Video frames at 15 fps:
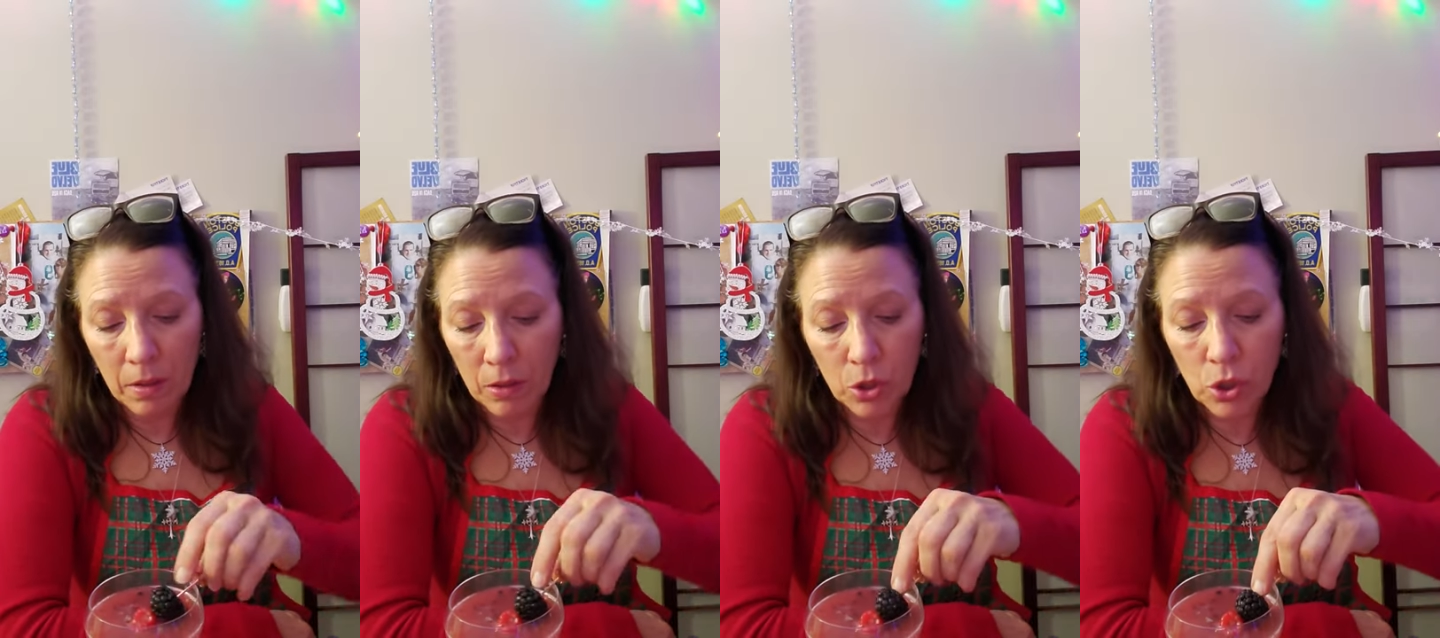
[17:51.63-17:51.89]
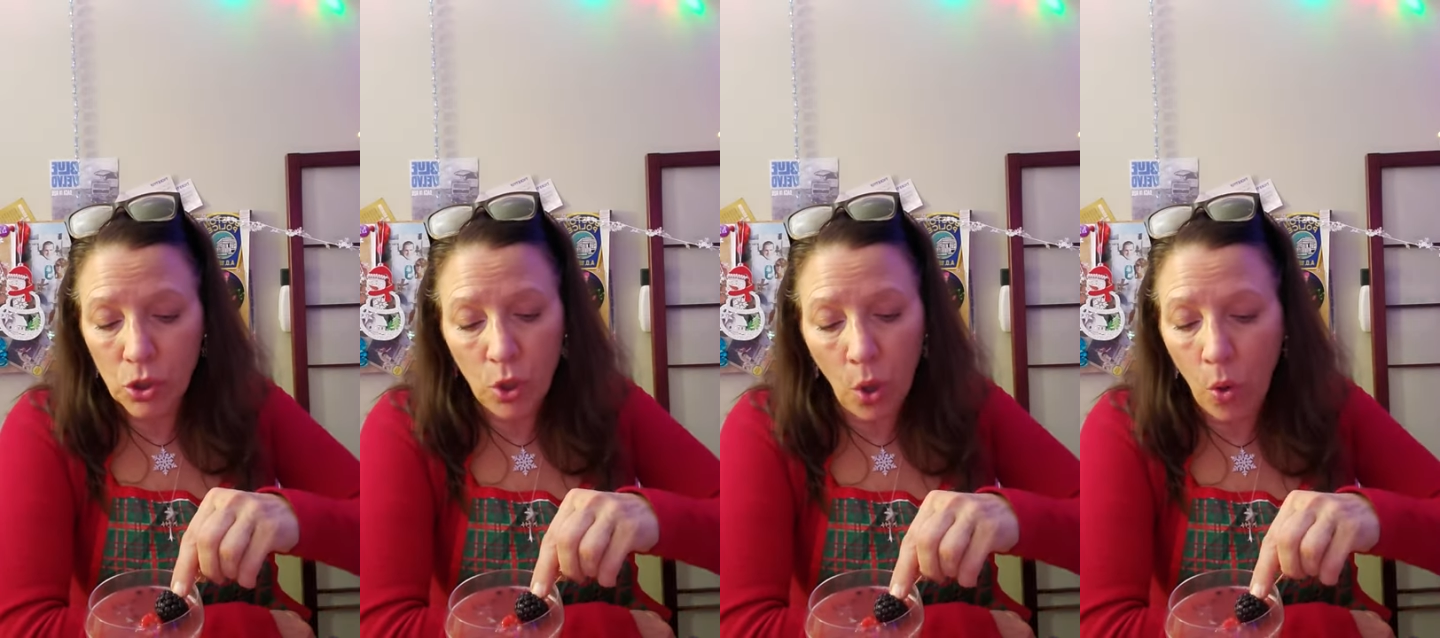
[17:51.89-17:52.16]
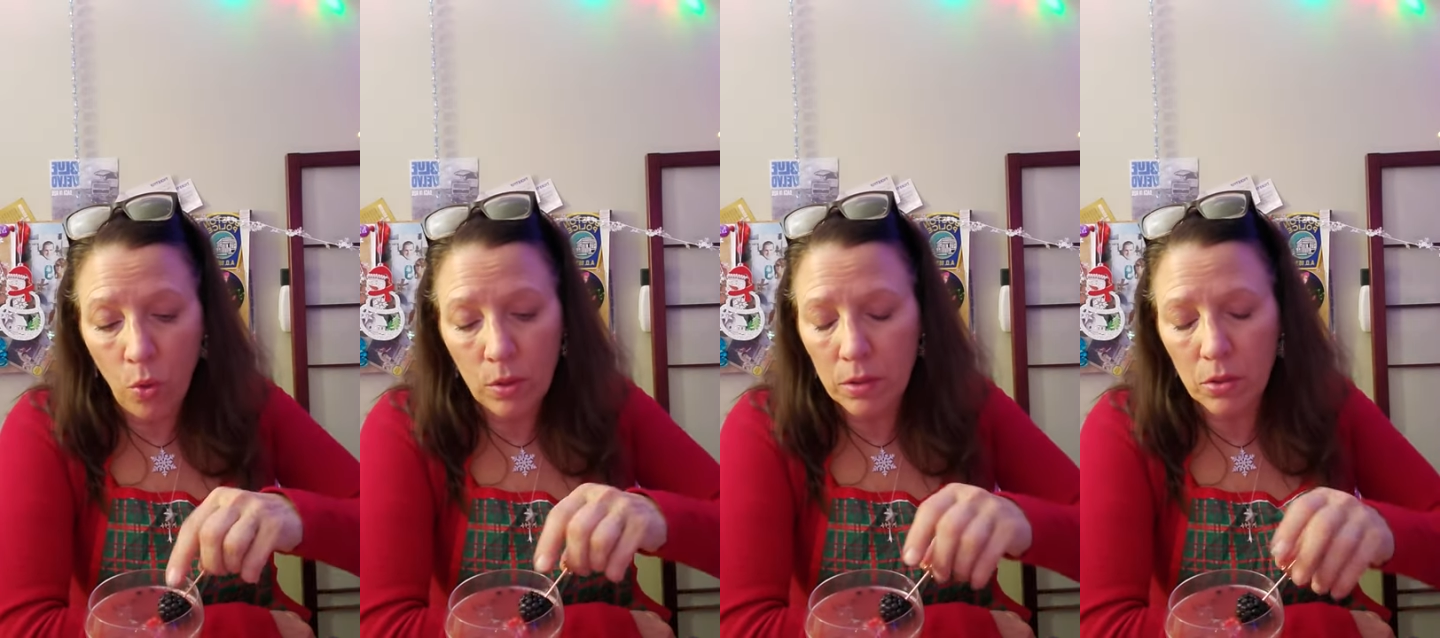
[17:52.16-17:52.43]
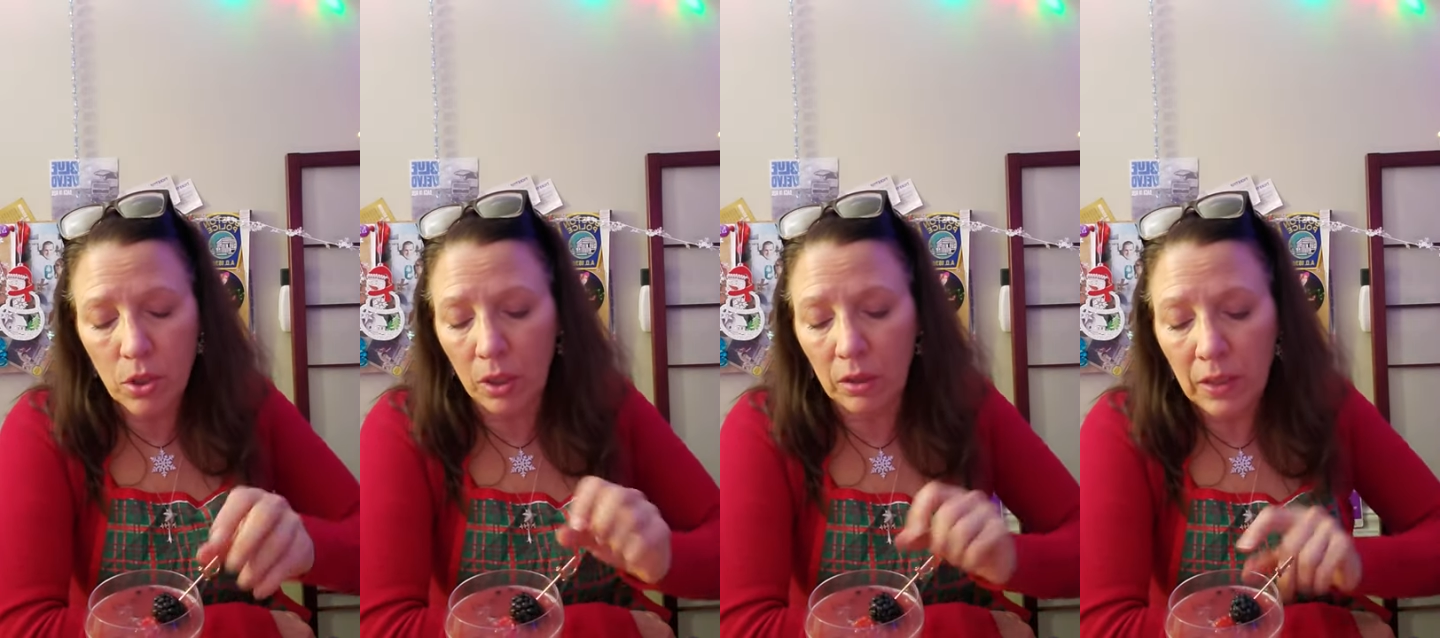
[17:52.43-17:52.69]
So
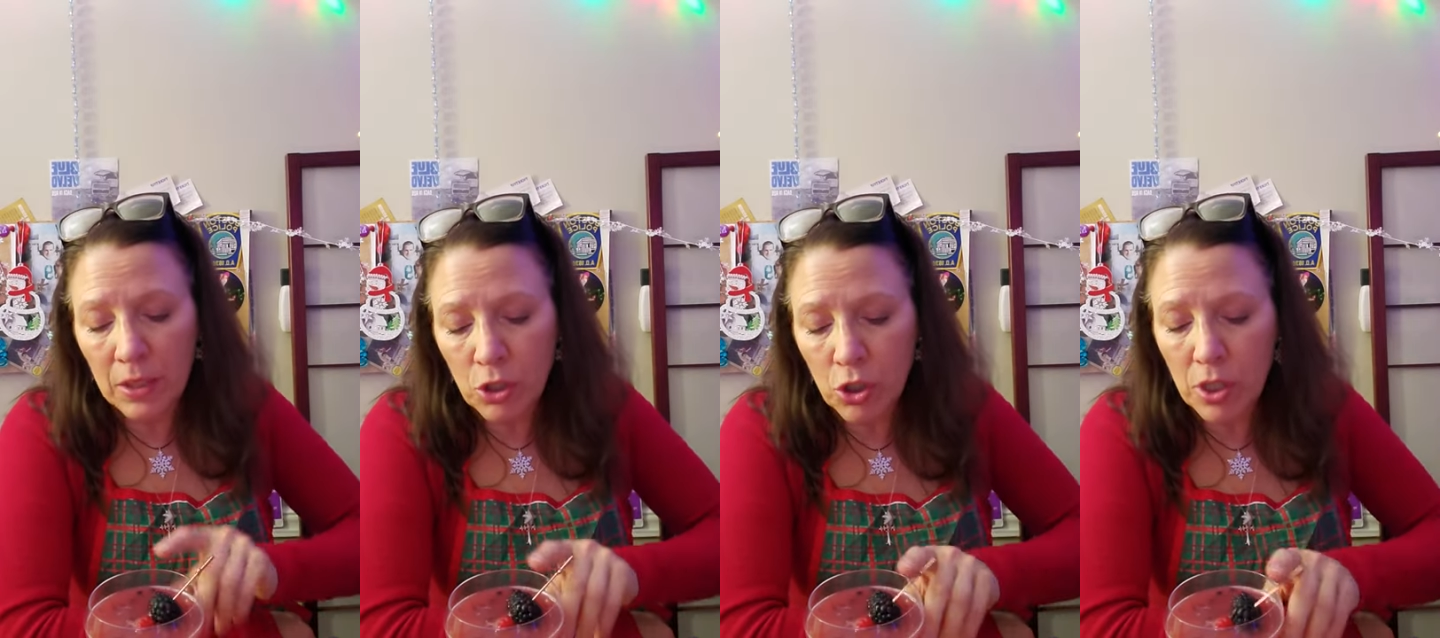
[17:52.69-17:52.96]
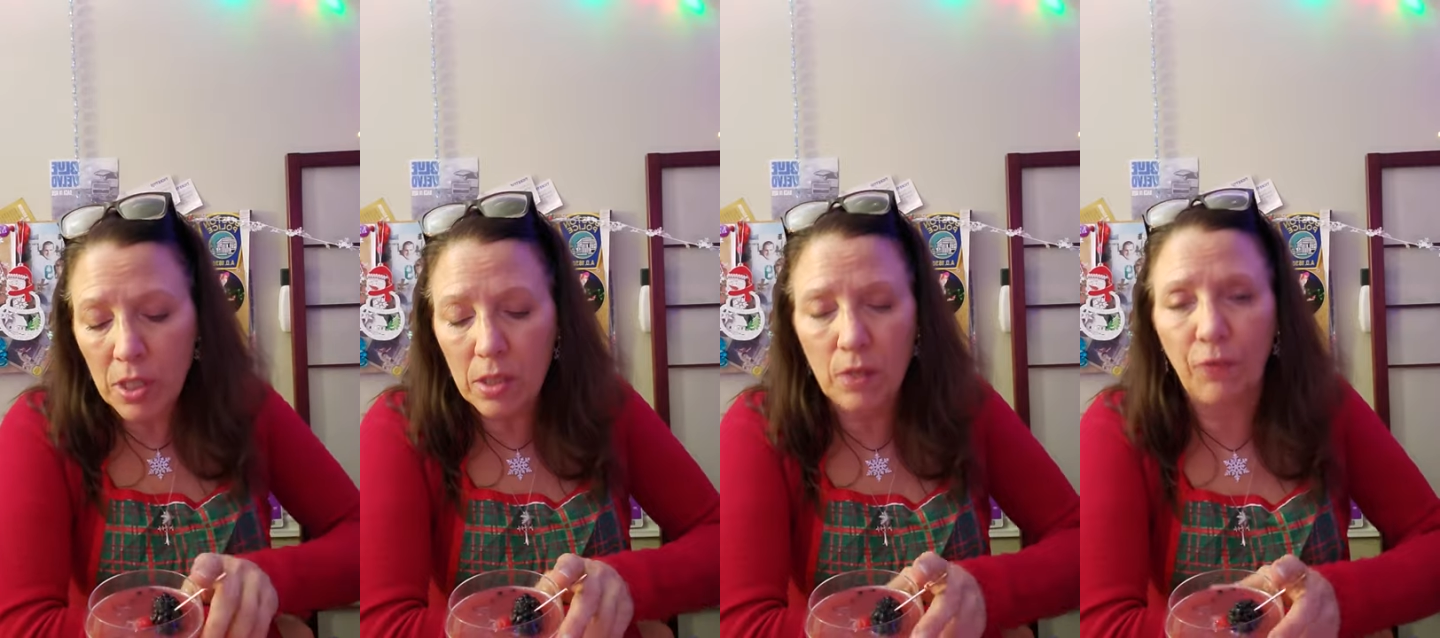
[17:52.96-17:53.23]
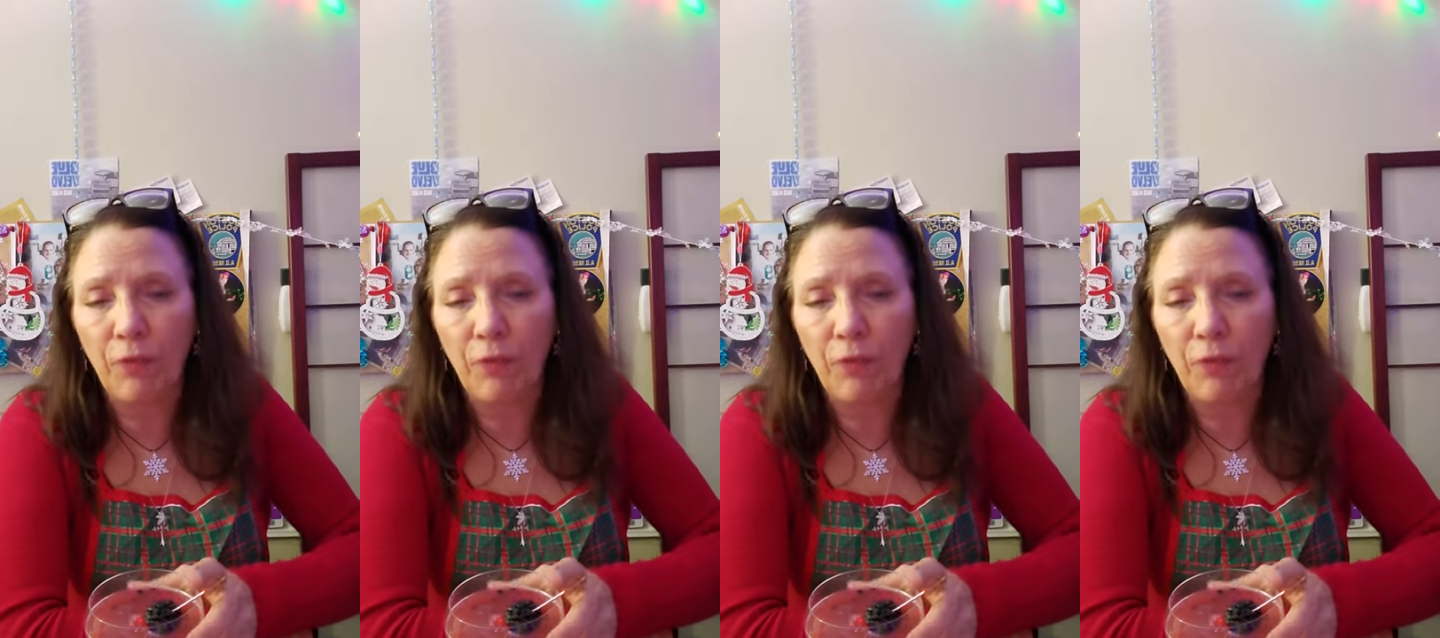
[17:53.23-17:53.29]
delicious,